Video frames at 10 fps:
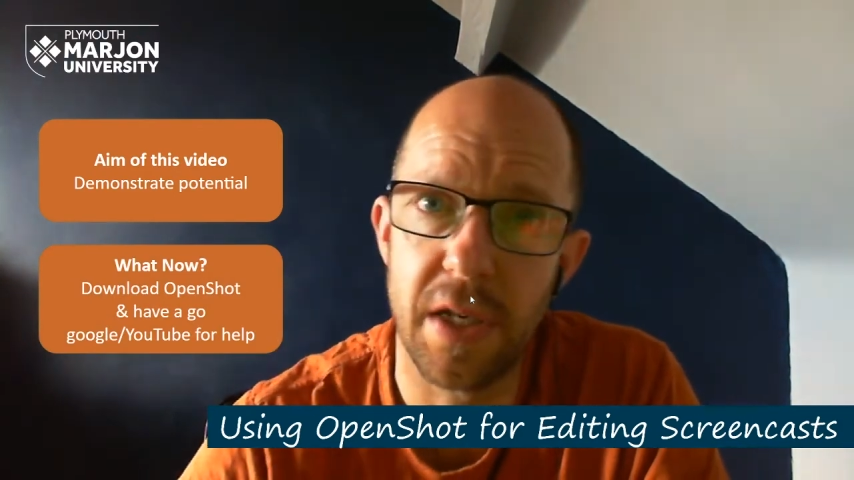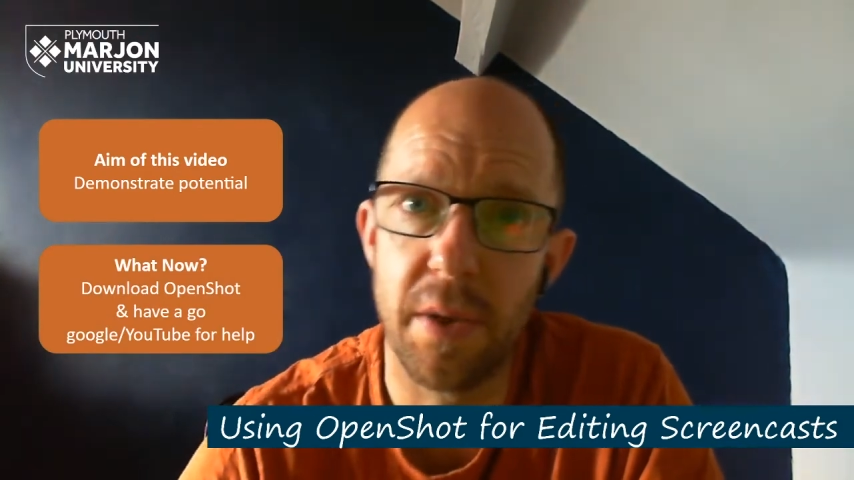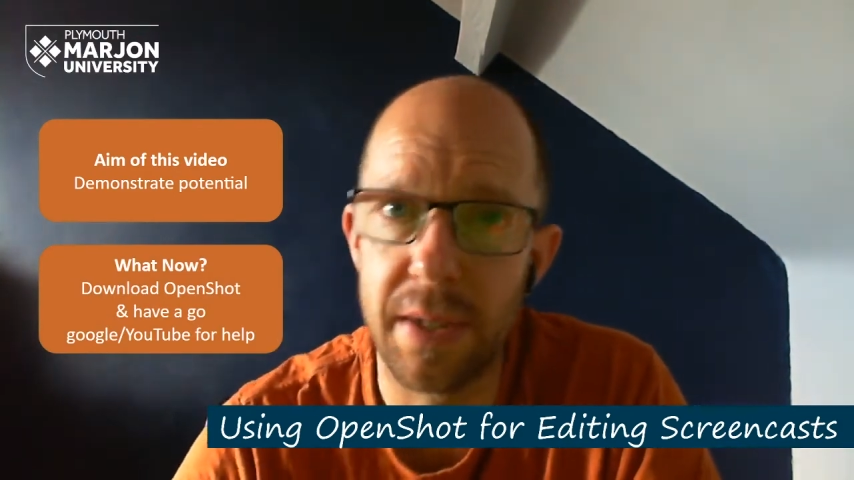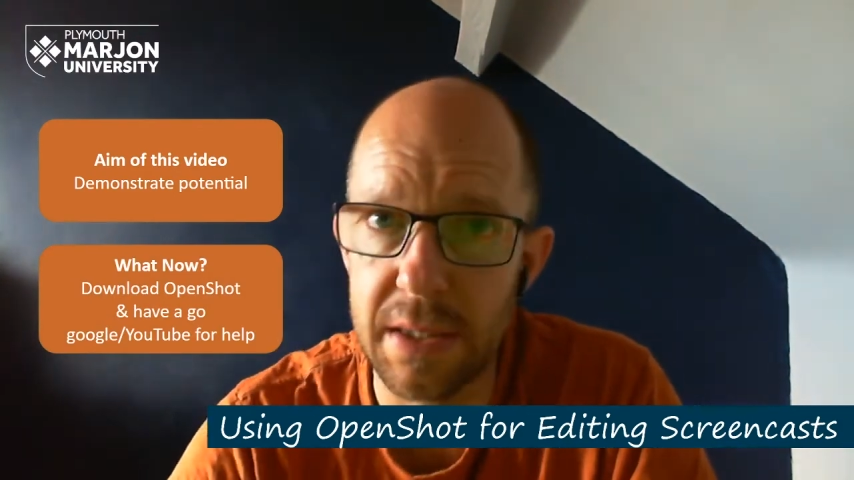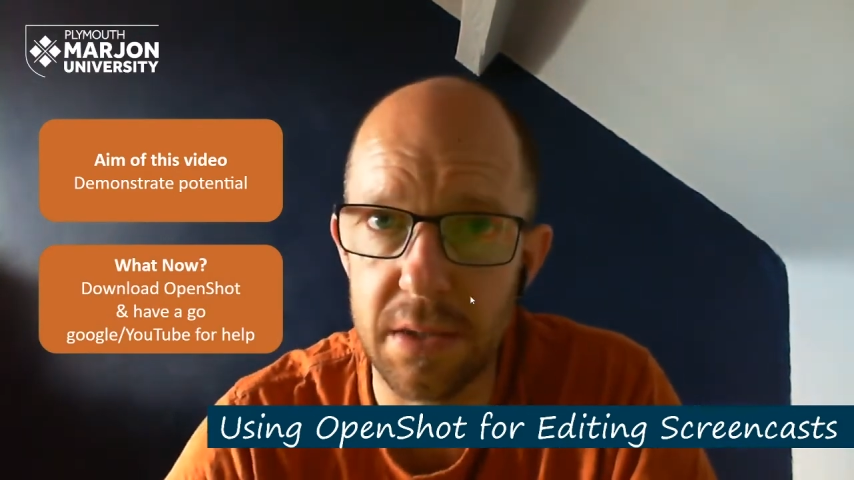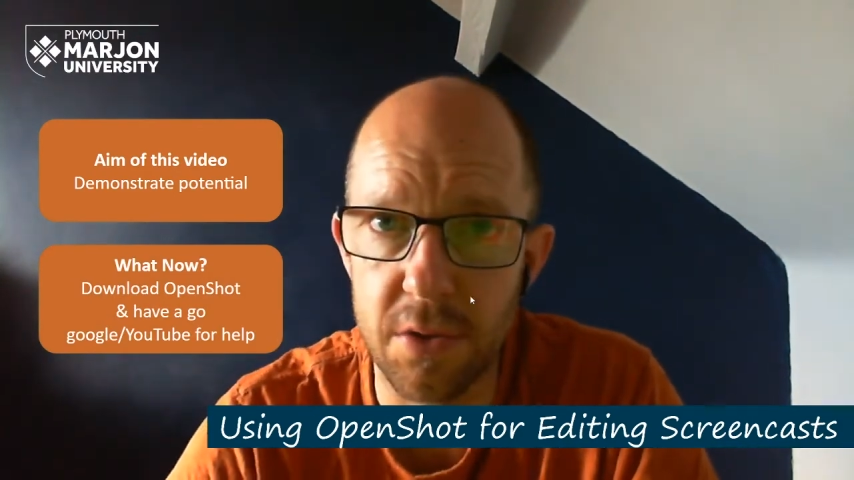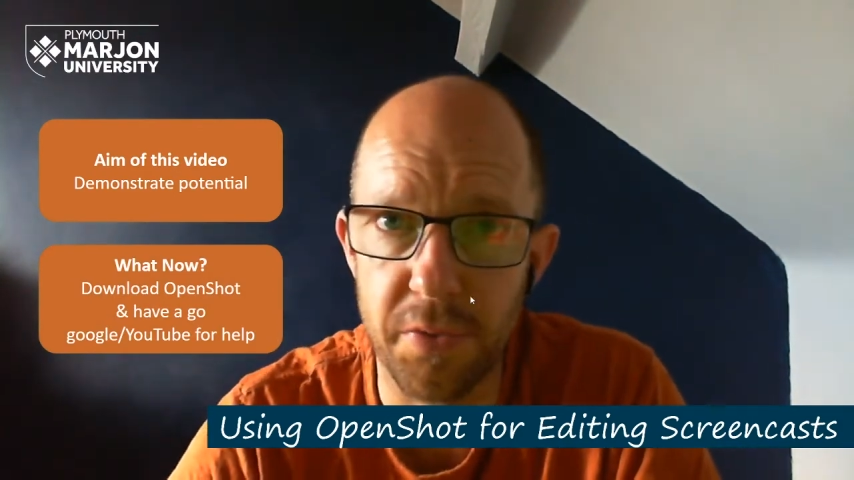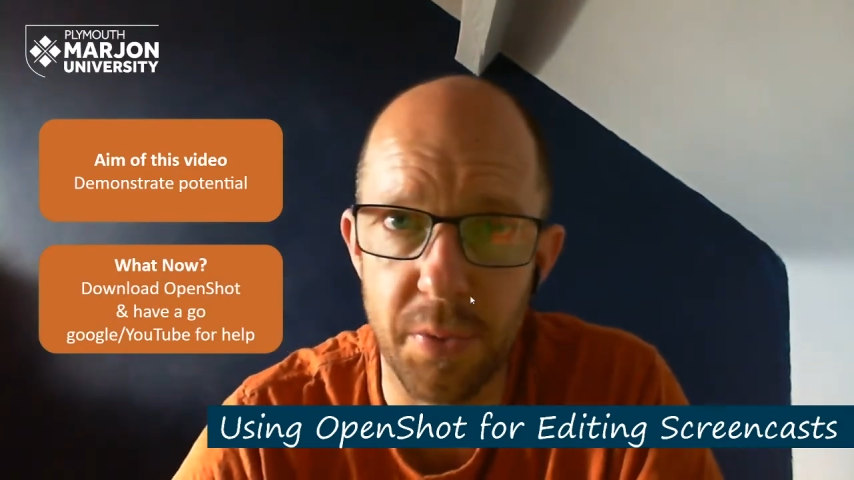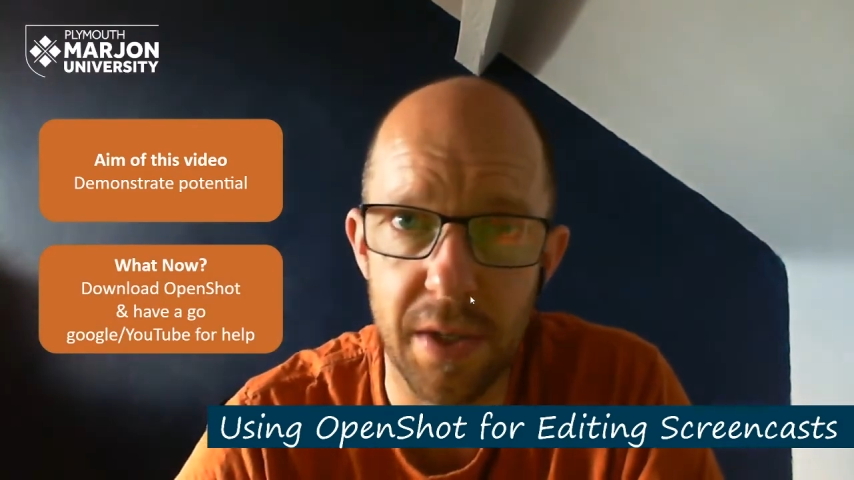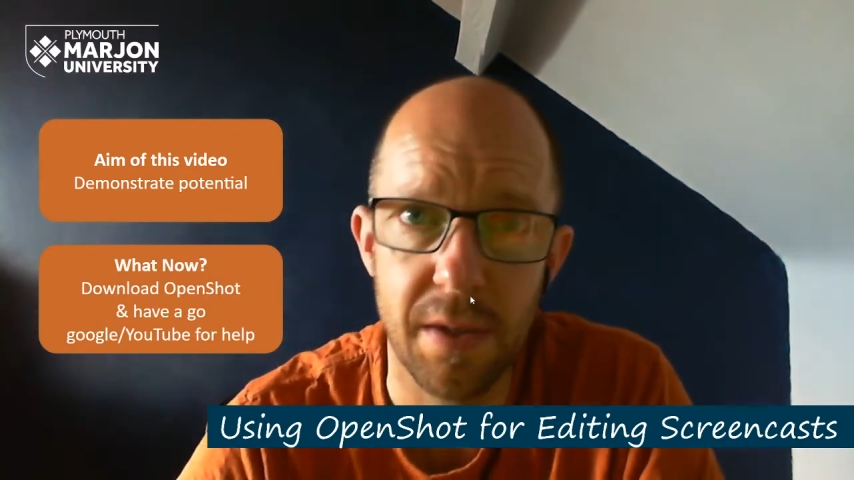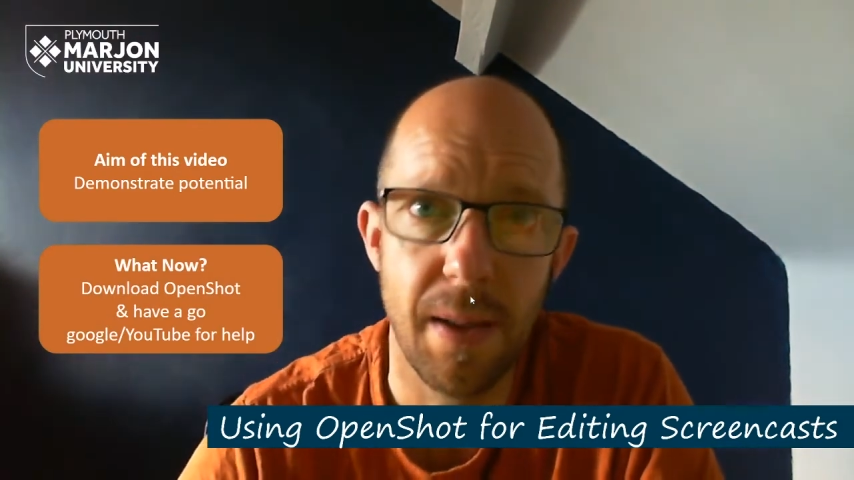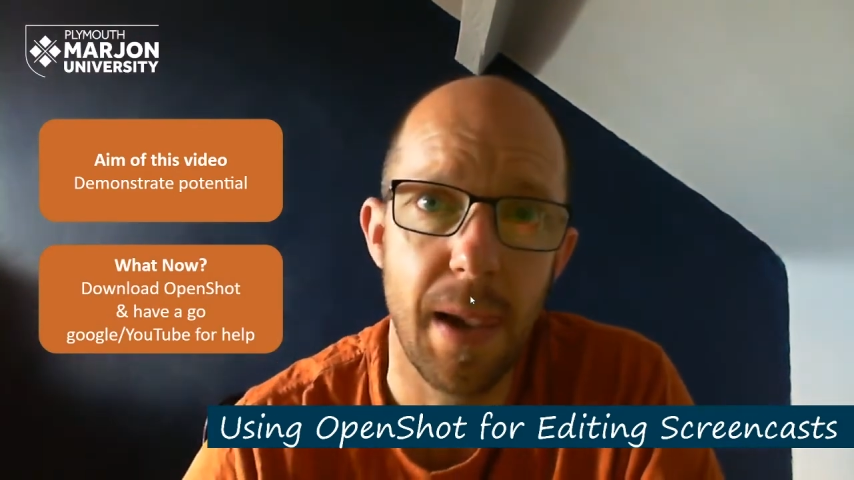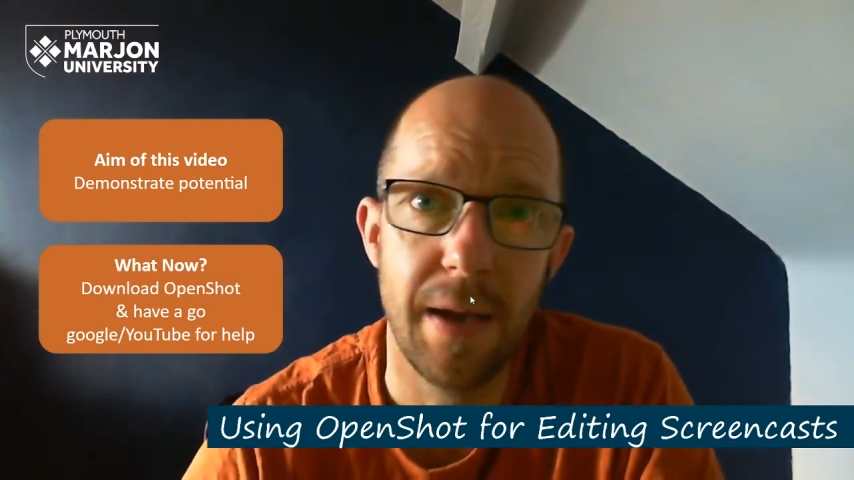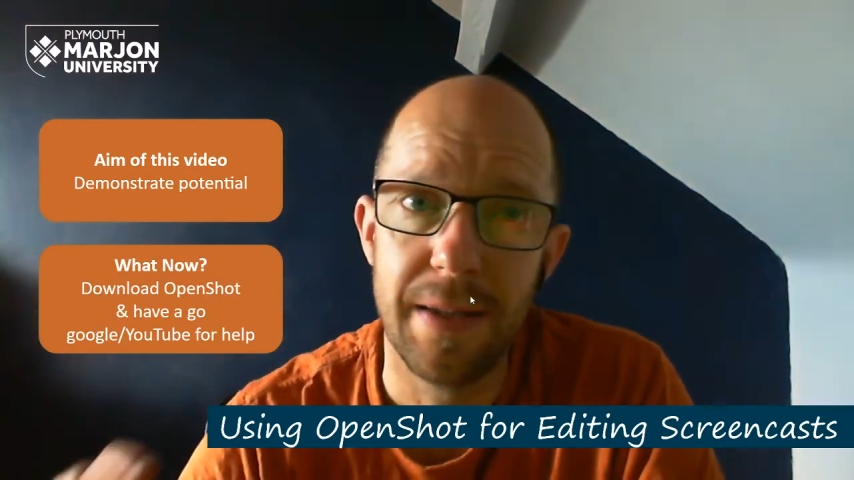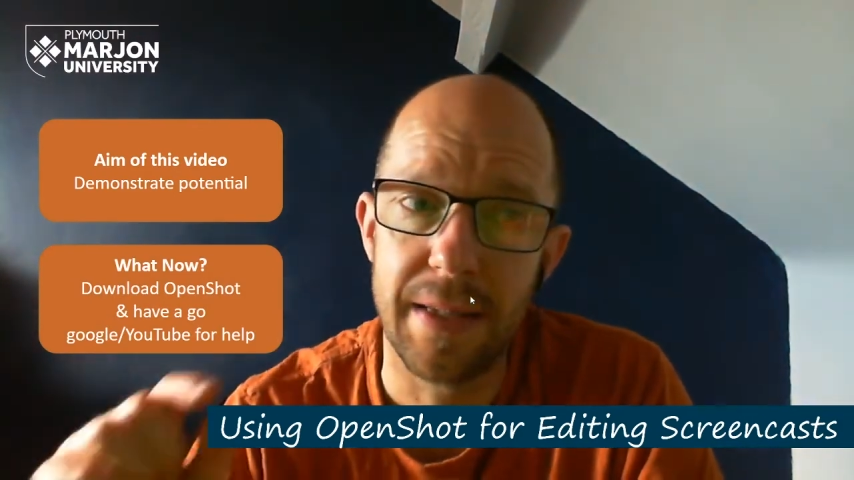editing software,
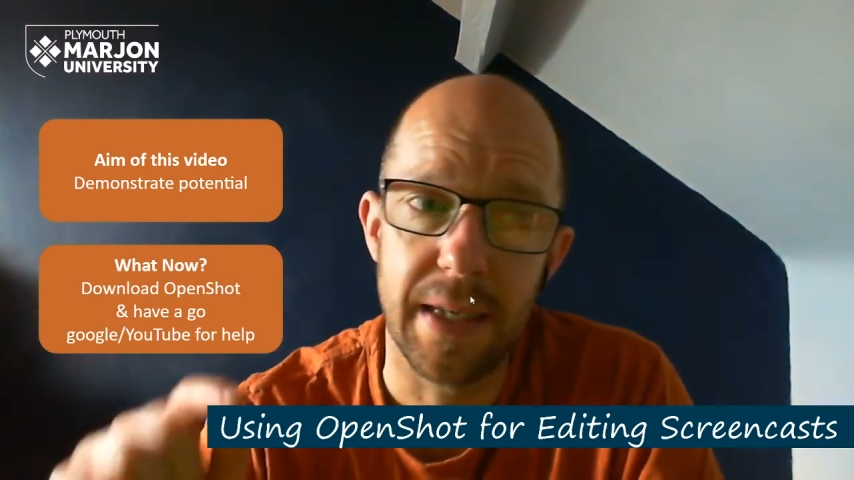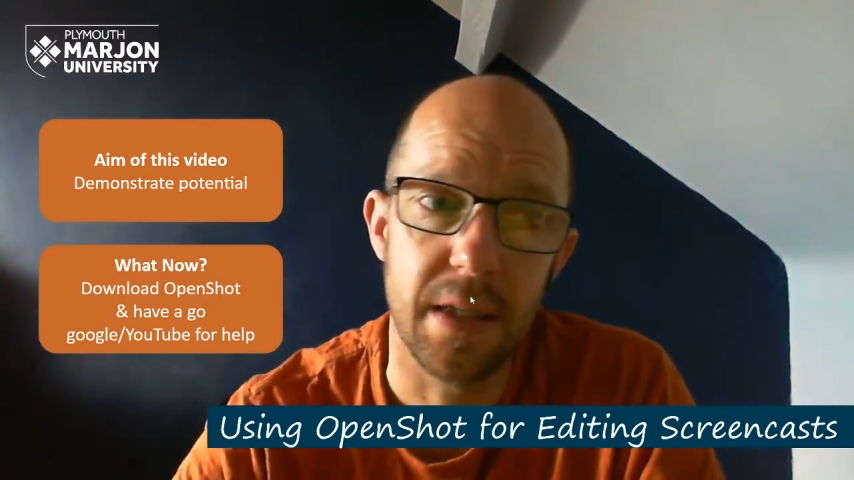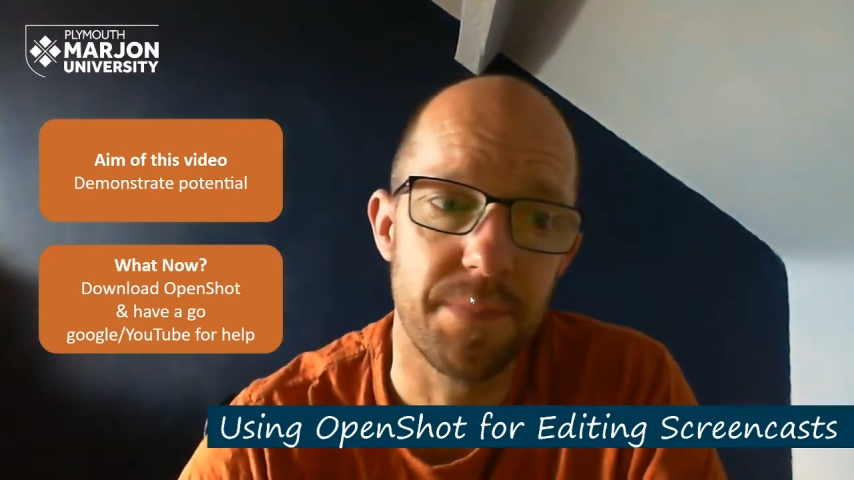then